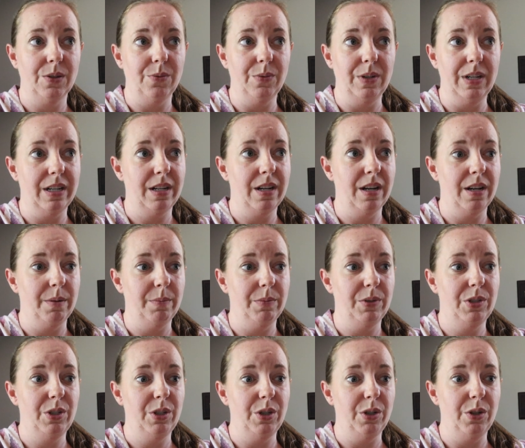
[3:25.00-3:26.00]
when it
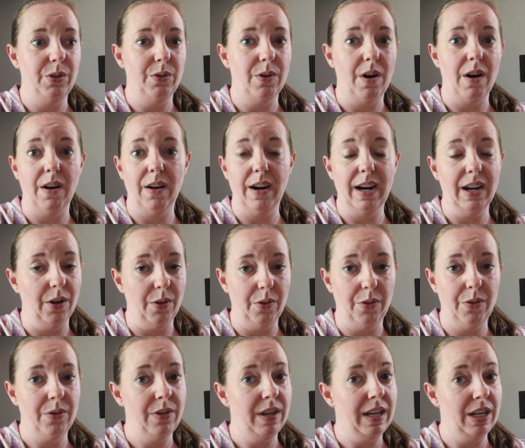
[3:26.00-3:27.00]
comes to our
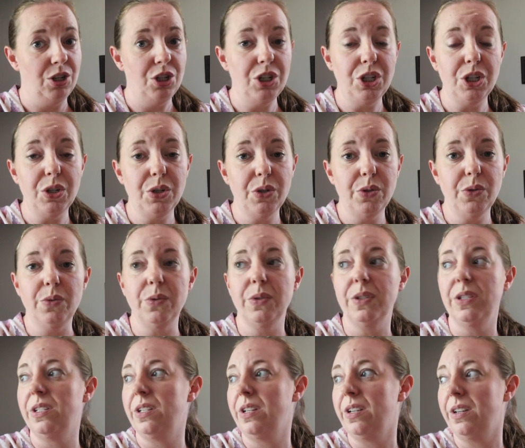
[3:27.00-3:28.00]
health
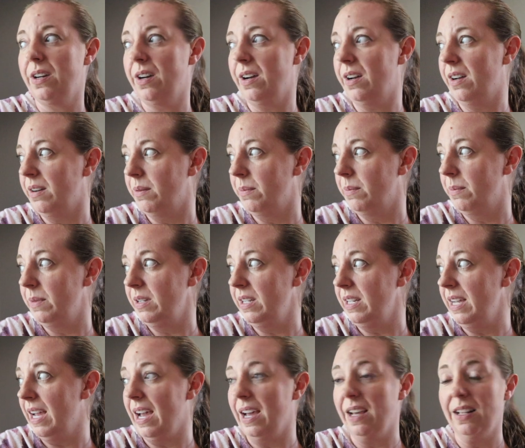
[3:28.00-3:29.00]
issues. Um,
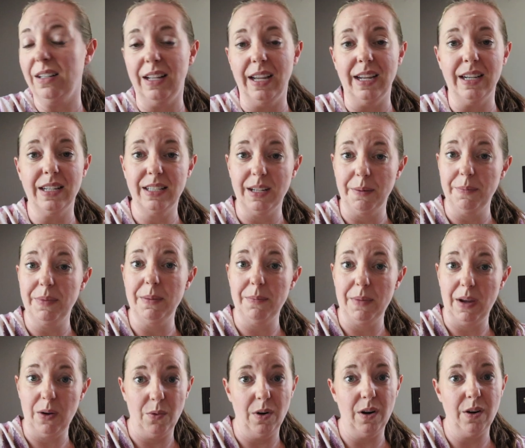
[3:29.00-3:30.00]
yeah, like something
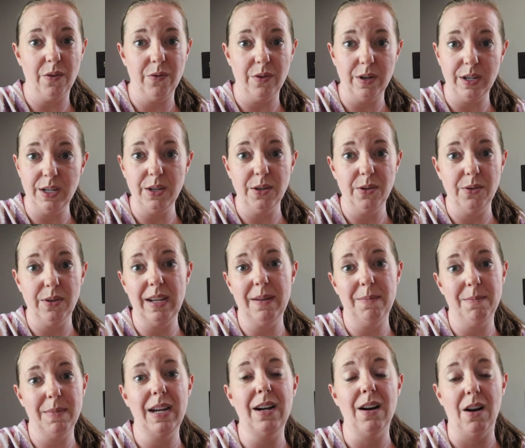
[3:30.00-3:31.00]
may work for you,
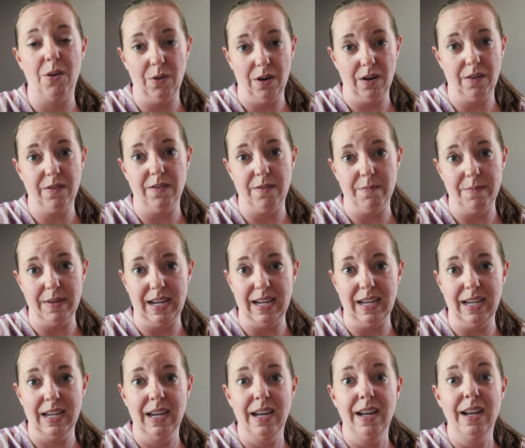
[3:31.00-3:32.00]
it may not work for
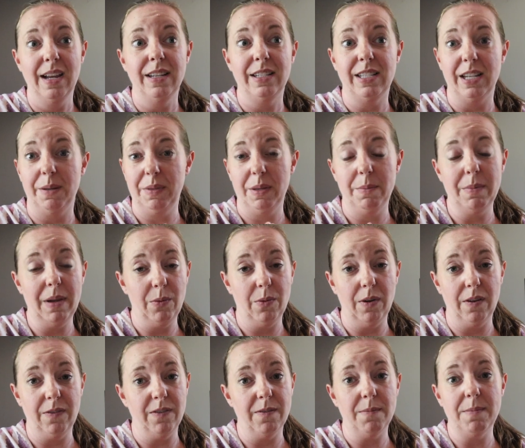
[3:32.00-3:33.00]
me. Something may
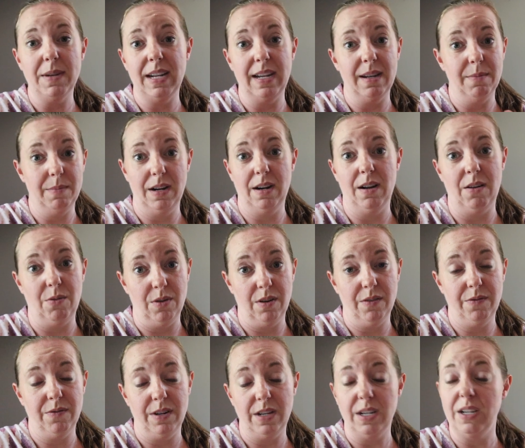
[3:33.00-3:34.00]
work for me, it may not
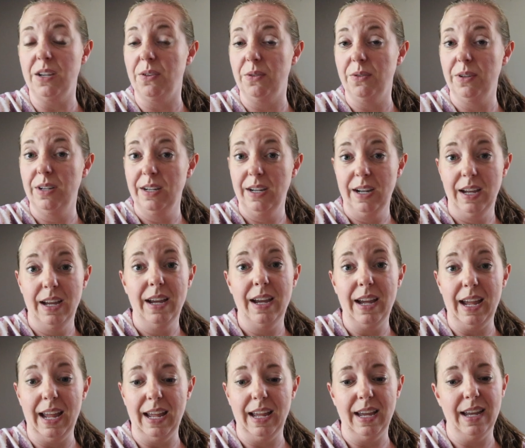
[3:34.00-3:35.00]
work for you.
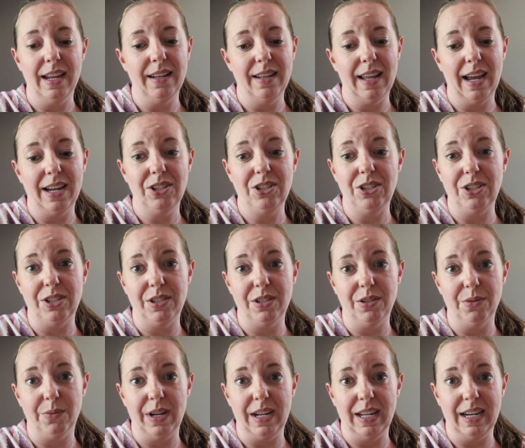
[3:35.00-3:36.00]
And that's just
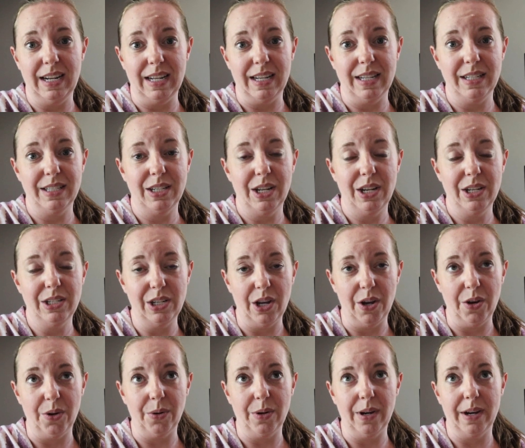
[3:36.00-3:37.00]
the way it is.
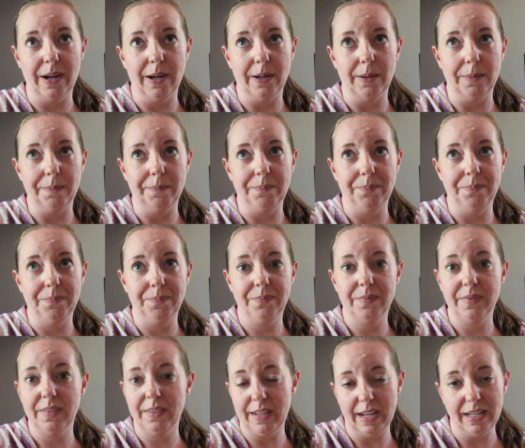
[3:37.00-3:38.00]
So um,
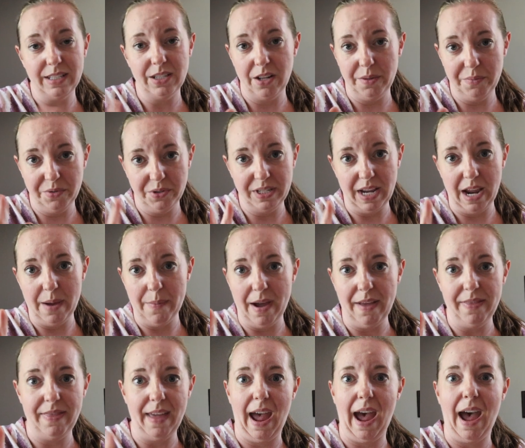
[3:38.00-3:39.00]
that's all I'm going to say
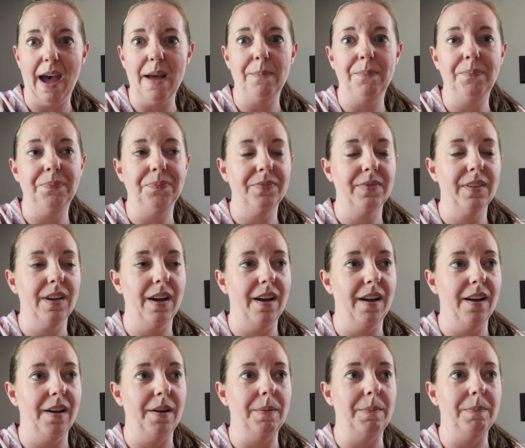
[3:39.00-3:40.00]
about that.
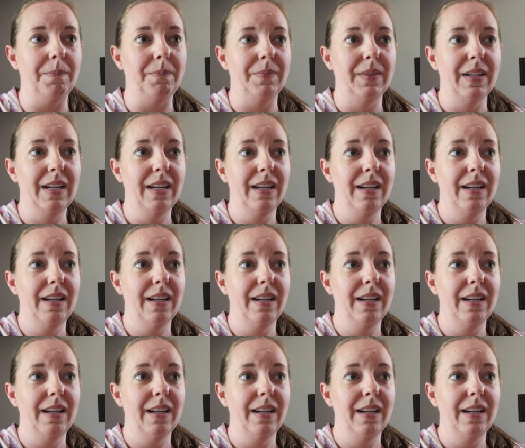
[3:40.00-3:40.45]
Um,